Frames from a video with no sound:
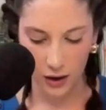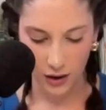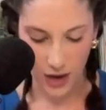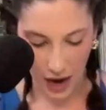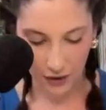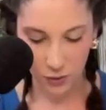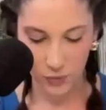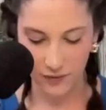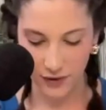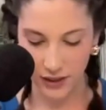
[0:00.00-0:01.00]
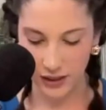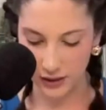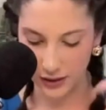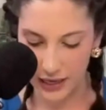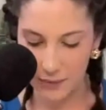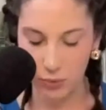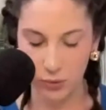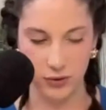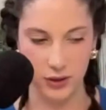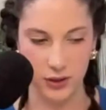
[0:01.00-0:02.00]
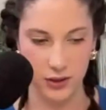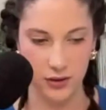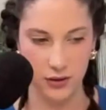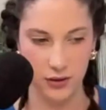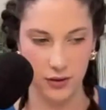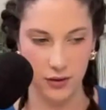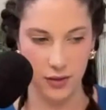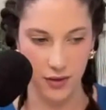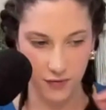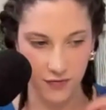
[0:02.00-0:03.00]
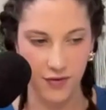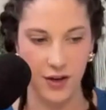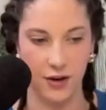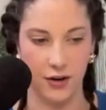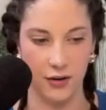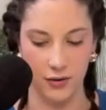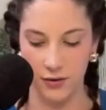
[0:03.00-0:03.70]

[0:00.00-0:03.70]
Now that we've labeled the fear